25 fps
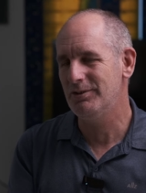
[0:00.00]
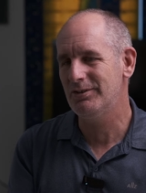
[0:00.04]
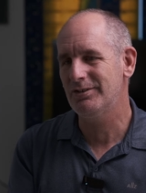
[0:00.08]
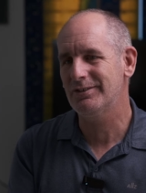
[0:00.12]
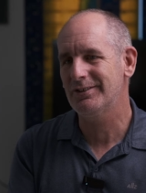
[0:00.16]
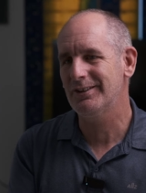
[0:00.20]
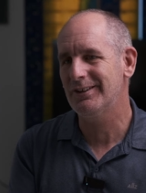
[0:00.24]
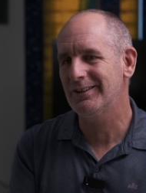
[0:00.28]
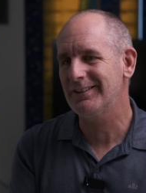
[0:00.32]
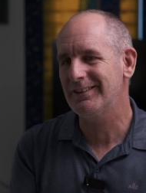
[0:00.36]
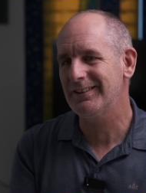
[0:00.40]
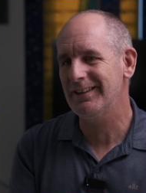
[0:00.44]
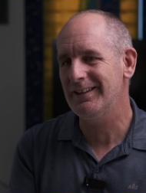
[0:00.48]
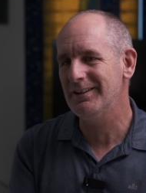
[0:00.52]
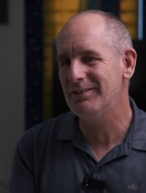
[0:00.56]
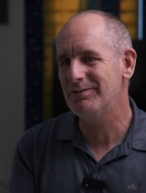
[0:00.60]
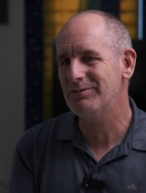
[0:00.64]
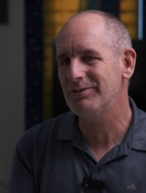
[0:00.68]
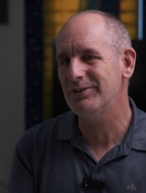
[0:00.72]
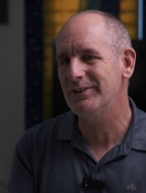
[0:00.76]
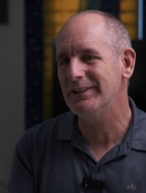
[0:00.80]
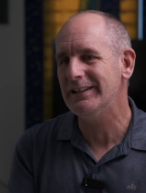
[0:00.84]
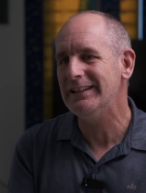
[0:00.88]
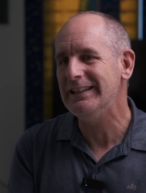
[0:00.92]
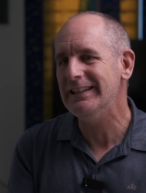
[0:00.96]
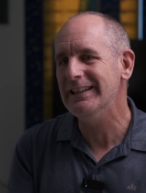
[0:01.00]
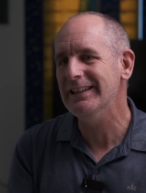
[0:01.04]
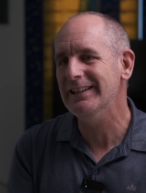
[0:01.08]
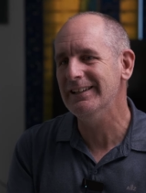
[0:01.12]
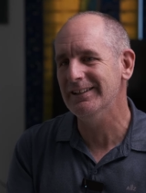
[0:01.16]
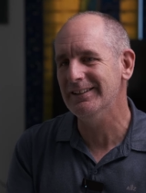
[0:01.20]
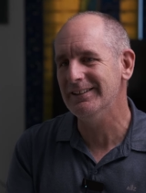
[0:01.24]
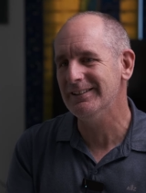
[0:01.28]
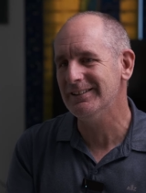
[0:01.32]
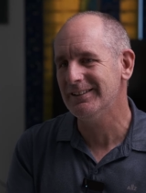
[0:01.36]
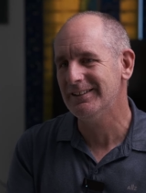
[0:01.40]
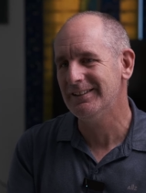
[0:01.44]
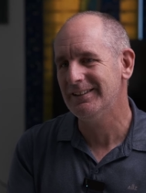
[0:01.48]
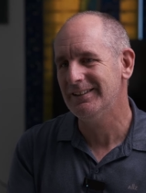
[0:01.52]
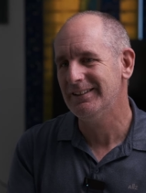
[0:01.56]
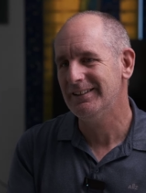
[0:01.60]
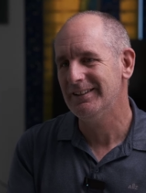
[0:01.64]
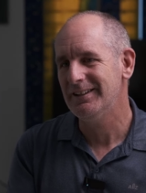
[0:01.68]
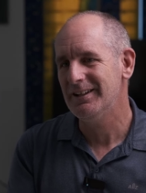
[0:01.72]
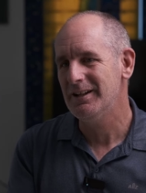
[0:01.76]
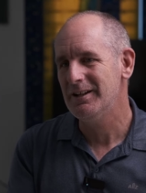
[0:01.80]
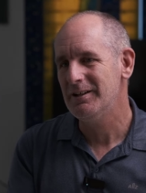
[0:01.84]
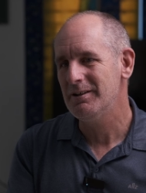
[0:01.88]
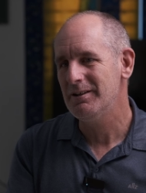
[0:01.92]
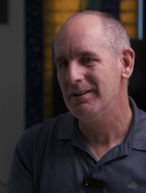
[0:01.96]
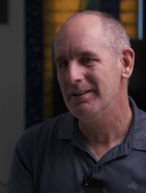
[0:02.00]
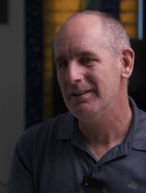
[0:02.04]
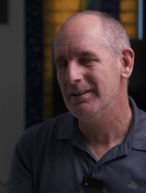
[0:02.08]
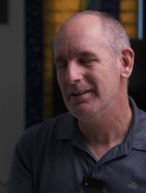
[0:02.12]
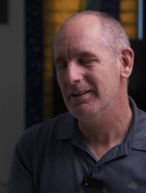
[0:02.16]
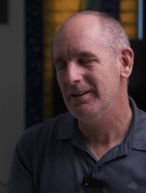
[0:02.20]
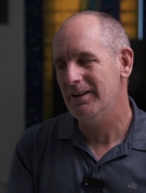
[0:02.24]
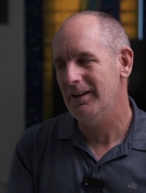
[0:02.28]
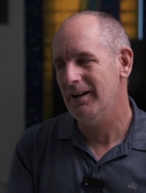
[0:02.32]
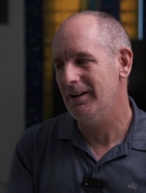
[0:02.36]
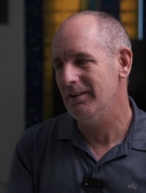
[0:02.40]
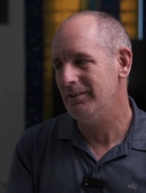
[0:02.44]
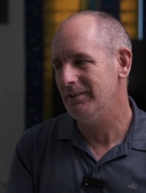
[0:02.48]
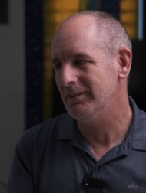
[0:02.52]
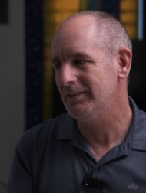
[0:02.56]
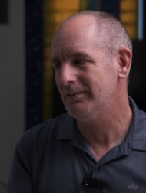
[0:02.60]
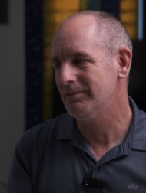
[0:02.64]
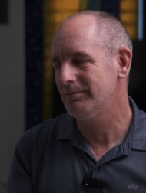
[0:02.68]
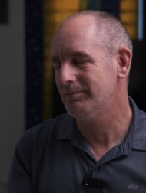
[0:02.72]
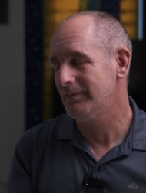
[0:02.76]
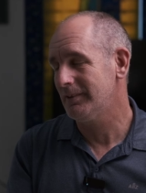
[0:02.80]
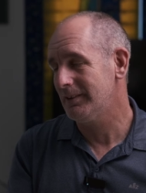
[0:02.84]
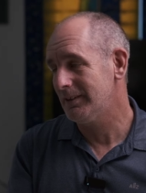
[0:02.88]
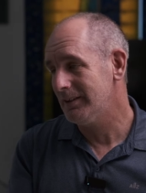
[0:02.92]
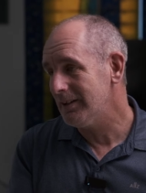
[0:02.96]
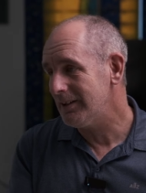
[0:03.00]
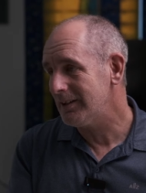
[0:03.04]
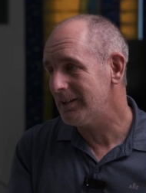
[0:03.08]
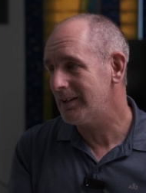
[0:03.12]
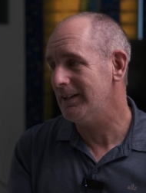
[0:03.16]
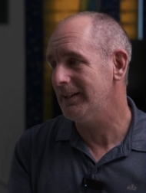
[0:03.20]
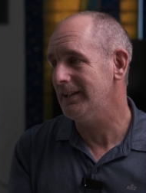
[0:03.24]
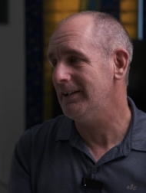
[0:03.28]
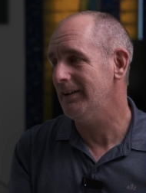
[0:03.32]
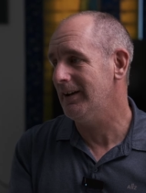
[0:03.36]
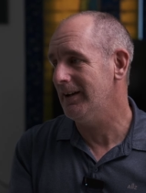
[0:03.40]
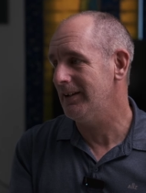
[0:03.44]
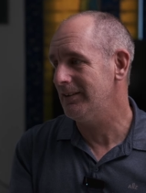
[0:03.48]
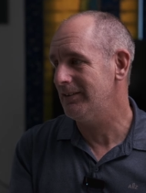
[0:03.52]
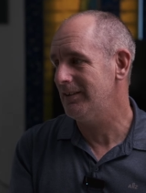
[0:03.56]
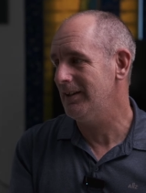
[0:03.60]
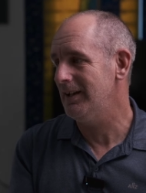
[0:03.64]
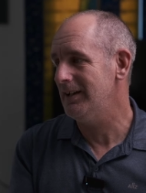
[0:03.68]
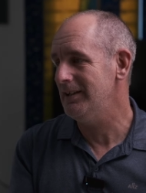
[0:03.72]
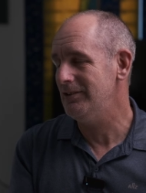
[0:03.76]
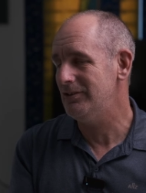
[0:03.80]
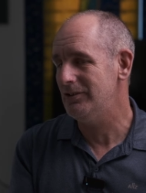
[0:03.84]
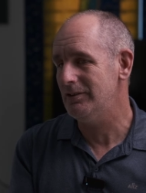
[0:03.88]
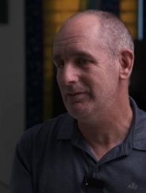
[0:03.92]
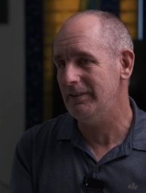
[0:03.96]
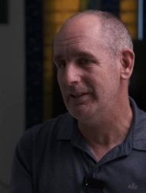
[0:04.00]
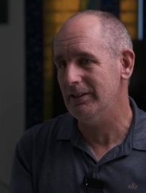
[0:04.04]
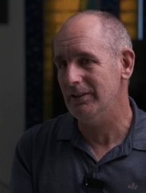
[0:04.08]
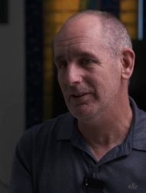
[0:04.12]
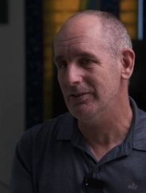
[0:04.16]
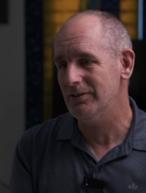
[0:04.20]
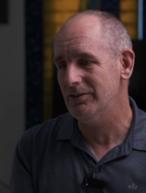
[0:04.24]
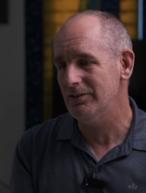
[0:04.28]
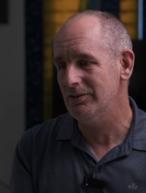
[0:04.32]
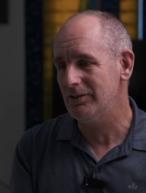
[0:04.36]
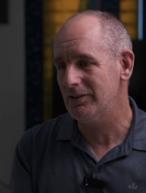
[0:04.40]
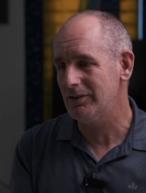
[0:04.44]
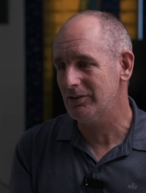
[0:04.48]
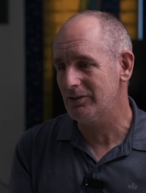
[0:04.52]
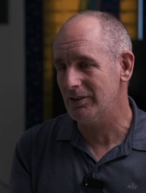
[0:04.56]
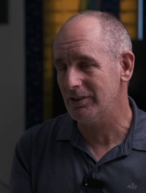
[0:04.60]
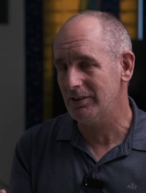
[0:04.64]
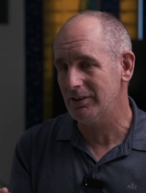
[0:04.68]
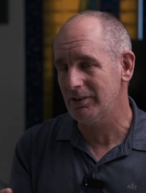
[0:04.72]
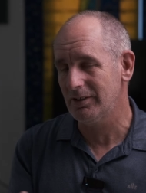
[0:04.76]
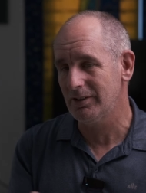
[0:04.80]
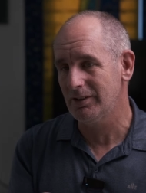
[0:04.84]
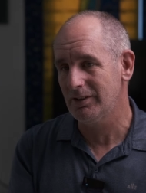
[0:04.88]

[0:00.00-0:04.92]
stuck there for a year. Yes. And luckily, I had the HGV license because I say